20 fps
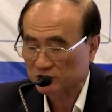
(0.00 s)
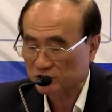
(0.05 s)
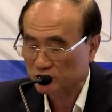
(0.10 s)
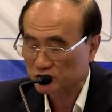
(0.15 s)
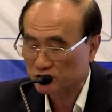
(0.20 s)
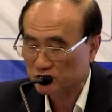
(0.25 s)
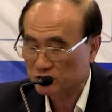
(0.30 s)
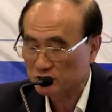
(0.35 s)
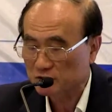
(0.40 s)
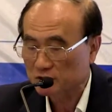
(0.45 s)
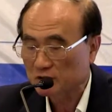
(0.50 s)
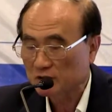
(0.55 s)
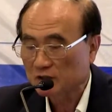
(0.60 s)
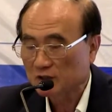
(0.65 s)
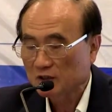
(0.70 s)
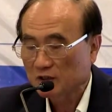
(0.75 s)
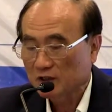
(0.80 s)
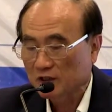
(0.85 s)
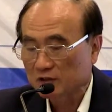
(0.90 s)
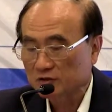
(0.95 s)
each,
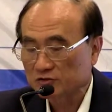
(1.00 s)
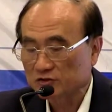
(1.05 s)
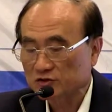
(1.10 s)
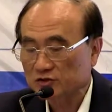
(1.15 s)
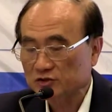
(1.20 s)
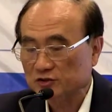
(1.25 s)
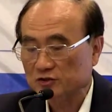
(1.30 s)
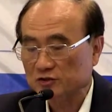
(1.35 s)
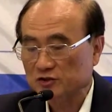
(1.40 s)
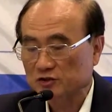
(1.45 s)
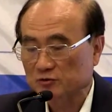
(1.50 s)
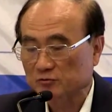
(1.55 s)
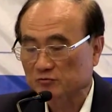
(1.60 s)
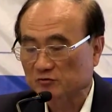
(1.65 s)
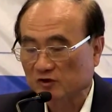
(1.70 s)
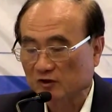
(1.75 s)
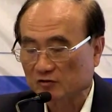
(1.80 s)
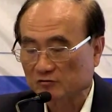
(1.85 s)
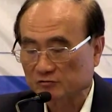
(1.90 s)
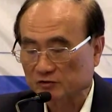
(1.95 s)
and this is
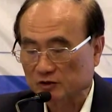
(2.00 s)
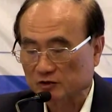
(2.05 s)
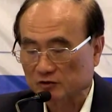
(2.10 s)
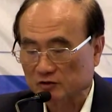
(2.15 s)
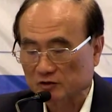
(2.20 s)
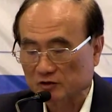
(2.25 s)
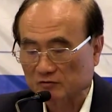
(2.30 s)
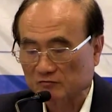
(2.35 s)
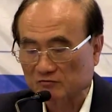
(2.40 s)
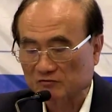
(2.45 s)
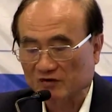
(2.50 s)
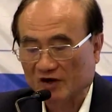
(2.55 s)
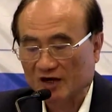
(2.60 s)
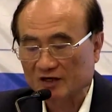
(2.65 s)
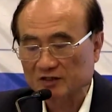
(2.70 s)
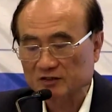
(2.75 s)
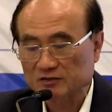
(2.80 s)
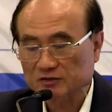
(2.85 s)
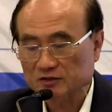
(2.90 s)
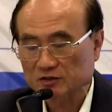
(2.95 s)
involved in the
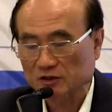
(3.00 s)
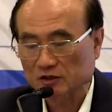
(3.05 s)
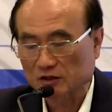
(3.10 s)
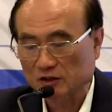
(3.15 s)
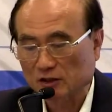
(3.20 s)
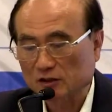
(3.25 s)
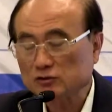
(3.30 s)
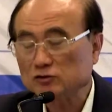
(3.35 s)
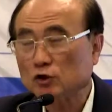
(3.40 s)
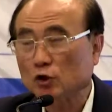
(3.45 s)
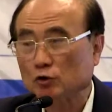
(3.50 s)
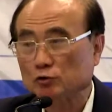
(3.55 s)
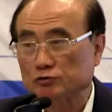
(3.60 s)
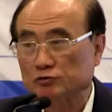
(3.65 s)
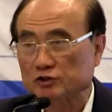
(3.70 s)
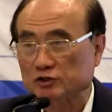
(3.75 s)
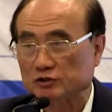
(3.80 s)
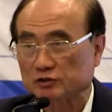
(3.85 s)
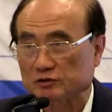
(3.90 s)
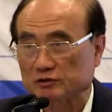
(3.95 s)
virus
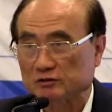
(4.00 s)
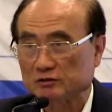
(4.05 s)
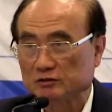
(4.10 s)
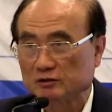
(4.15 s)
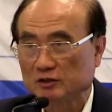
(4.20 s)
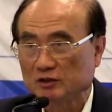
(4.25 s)
uncoating